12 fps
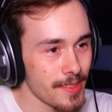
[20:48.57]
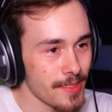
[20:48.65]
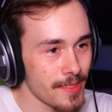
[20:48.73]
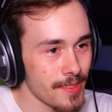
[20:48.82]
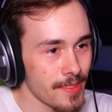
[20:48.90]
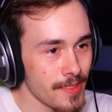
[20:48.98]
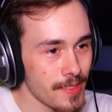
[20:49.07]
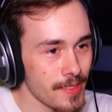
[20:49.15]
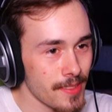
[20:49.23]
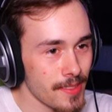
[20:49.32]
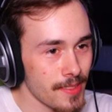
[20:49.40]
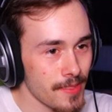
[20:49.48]

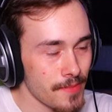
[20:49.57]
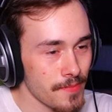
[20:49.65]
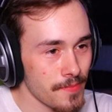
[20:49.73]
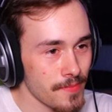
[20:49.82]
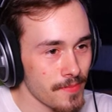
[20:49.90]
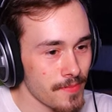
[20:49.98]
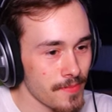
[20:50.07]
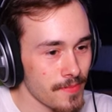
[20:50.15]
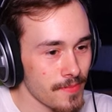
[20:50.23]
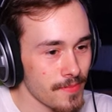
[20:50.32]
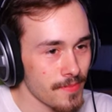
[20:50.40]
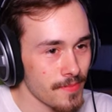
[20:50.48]

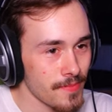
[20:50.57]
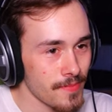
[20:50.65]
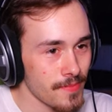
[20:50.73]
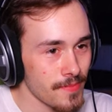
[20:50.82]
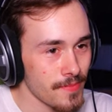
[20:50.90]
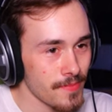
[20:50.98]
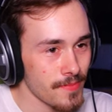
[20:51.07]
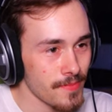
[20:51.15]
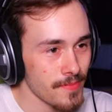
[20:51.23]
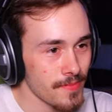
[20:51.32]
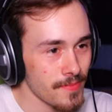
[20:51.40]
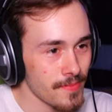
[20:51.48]

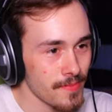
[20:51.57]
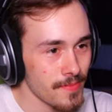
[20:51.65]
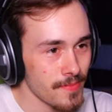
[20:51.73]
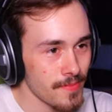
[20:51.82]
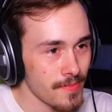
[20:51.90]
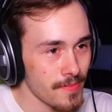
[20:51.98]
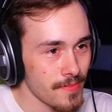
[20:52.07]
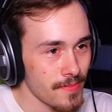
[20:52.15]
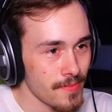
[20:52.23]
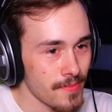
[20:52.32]
(no one is talking)